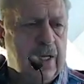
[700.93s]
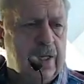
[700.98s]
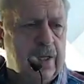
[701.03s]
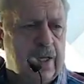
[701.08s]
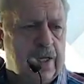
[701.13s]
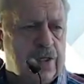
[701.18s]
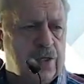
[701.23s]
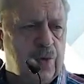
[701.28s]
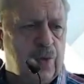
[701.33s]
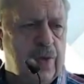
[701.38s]

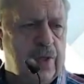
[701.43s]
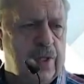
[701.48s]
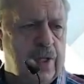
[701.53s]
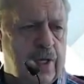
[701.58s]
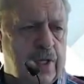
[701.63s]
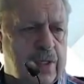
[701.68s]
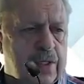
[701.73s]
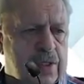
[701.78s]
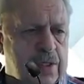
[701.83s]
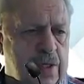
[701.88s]
That's where
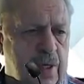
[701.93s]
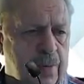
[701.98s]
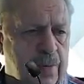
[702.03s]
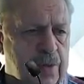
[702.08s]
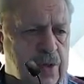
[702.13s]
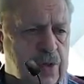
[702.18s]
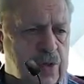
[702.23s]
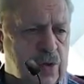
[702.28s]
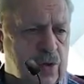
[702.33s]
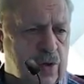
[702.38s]
that sum
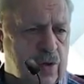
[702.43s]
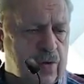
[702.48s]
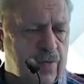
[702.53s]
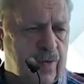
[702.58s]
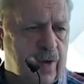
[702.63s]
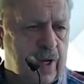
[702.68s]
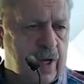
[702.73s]
assured